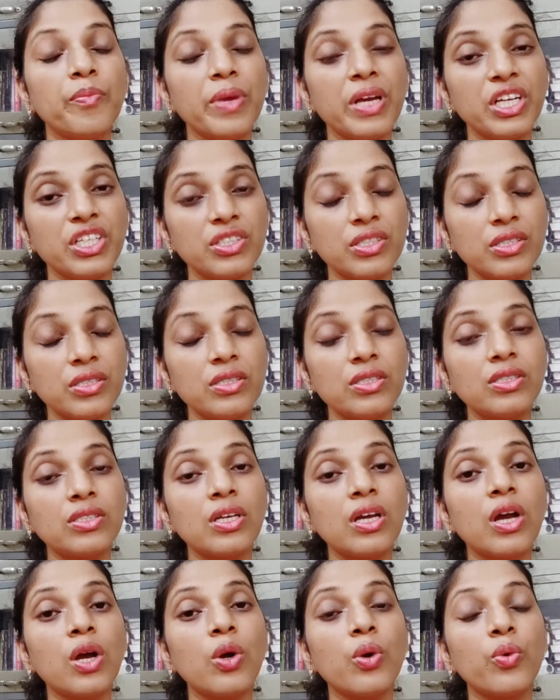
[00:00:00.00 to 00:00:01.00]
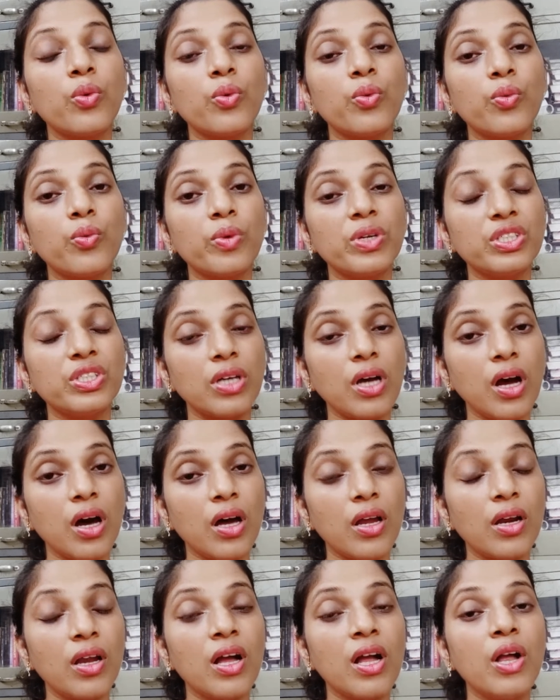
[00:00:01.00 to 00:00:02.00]
Patients which
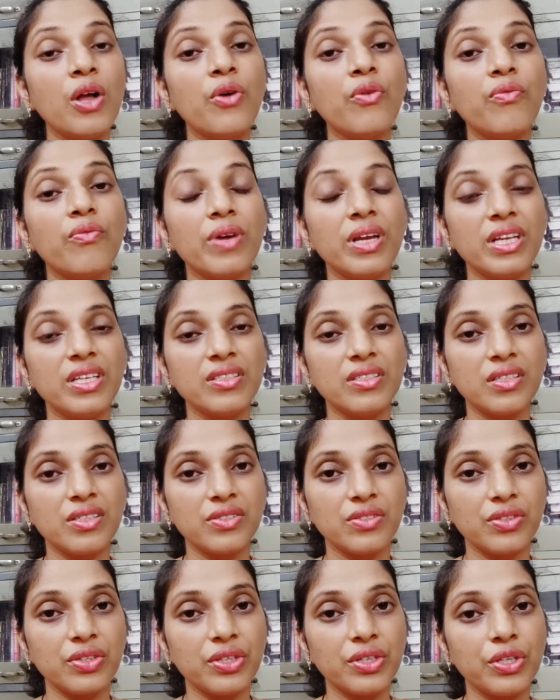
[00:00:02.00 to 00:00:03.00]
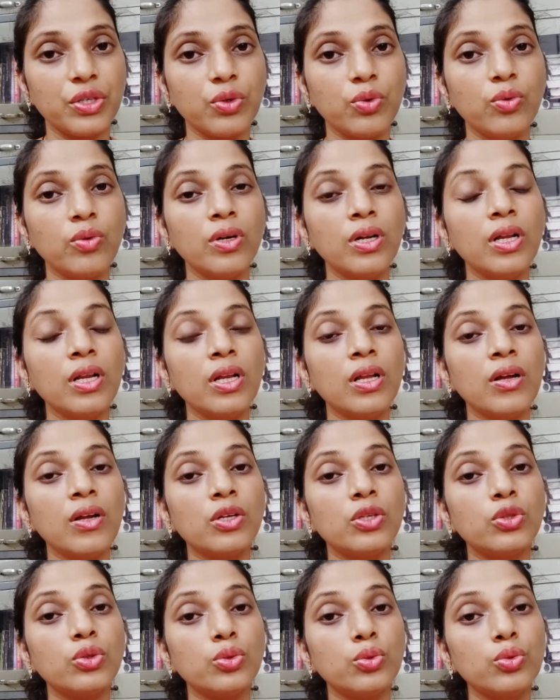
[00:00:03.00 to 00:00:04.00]
are very sensitive
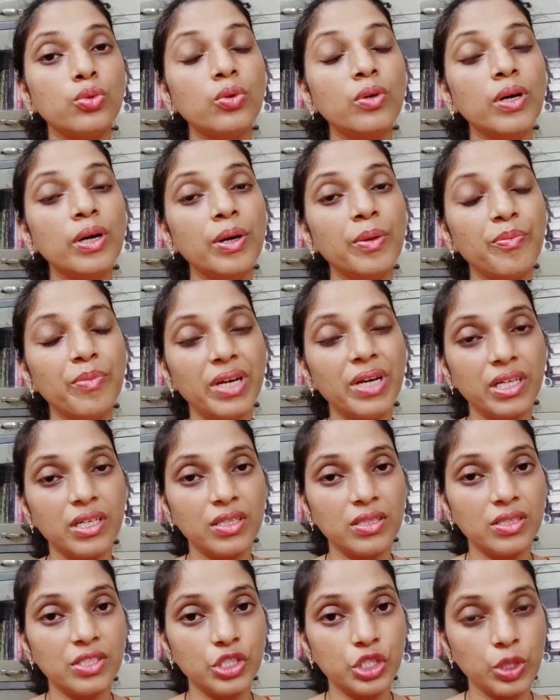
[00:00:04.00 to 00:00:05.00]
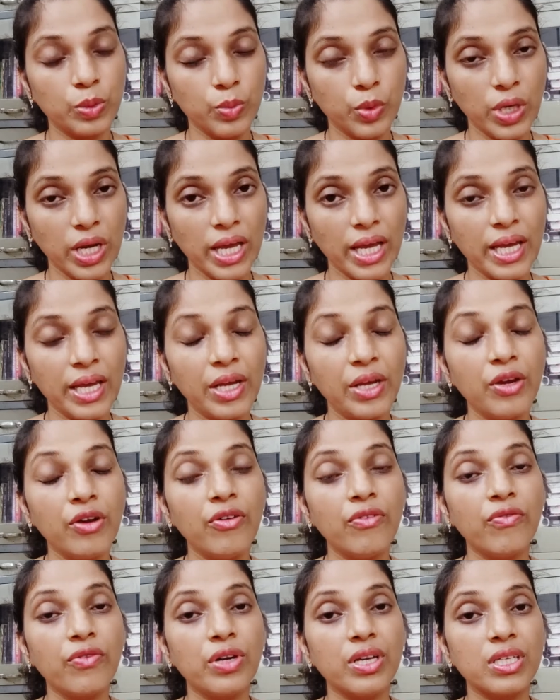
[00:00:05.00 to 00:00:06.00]
to mental stimuli.
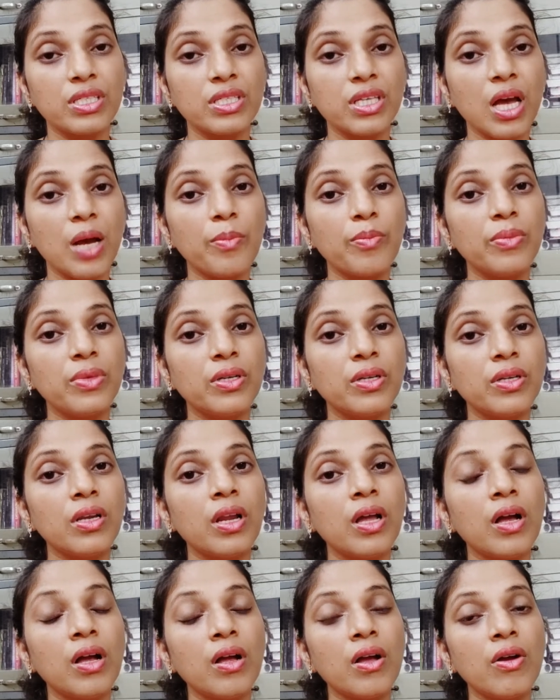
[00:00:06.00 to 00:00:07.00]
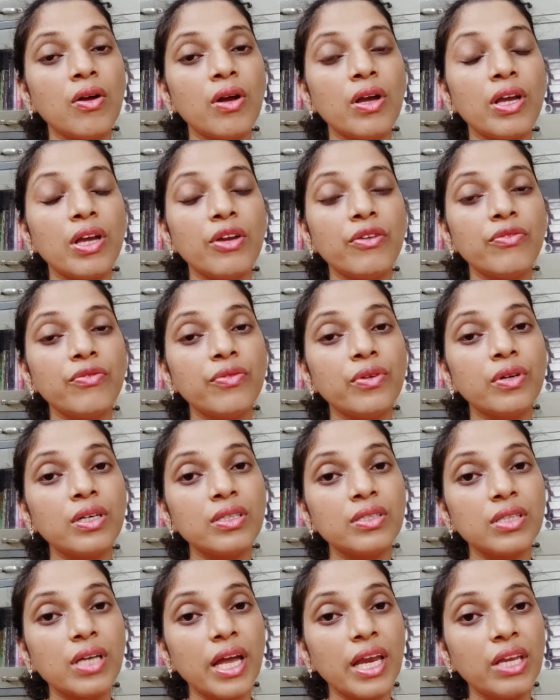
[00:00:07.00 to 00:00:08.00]
For example, if
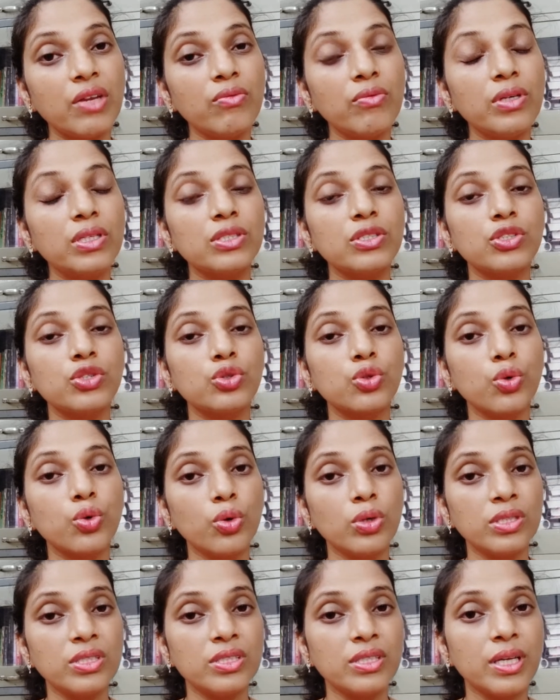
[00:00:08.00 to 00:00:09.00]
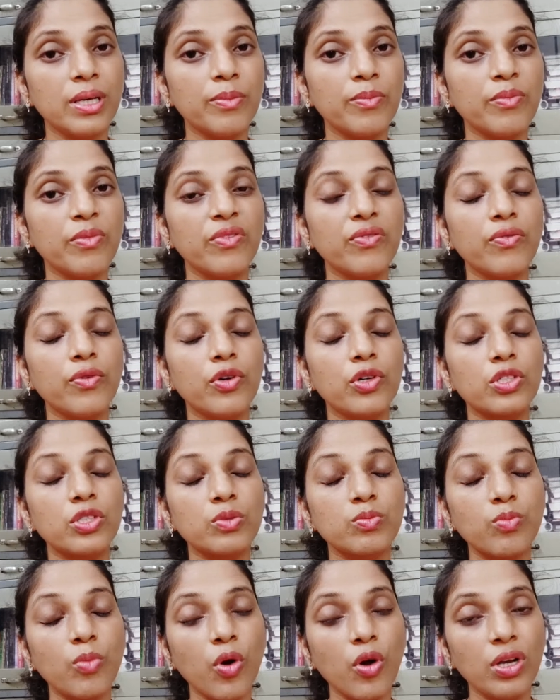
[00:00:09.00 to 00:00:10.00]
anyone scolds them for
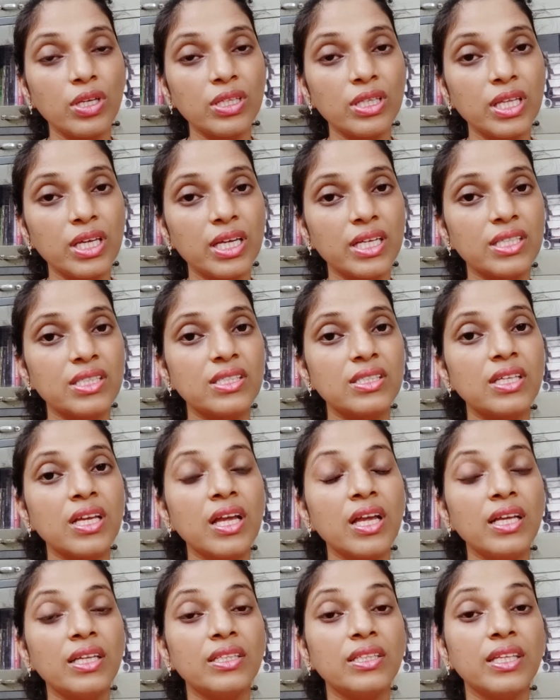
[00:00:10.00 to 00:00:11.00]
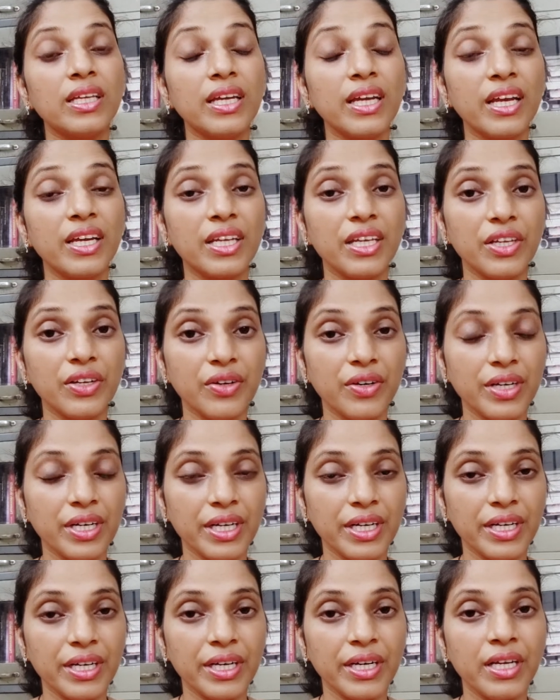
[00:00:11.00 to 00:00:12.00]
small things, they get
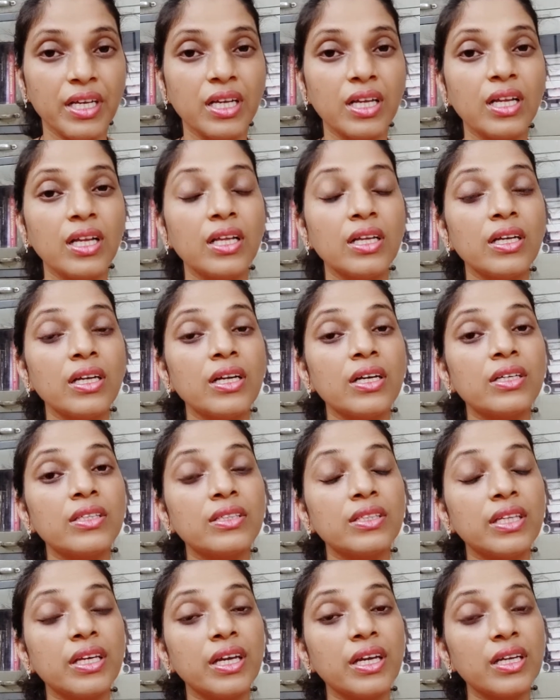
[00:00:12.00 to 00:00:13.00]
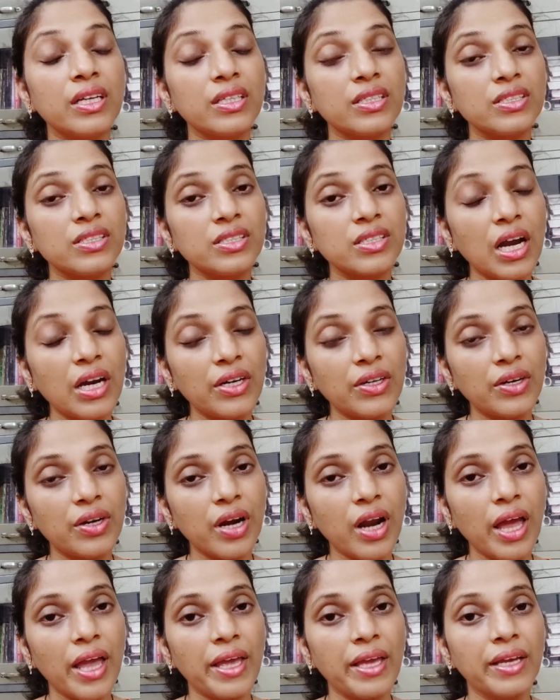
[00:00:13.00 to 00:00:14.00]
irritated, they start
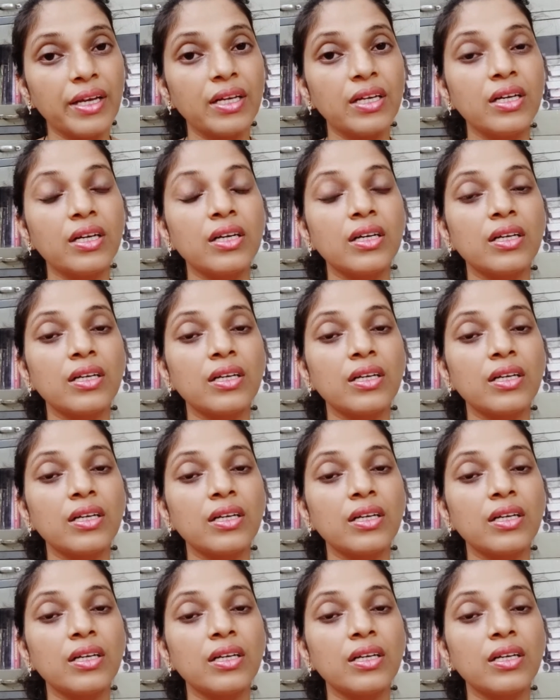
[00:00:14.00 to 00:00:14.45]
crying,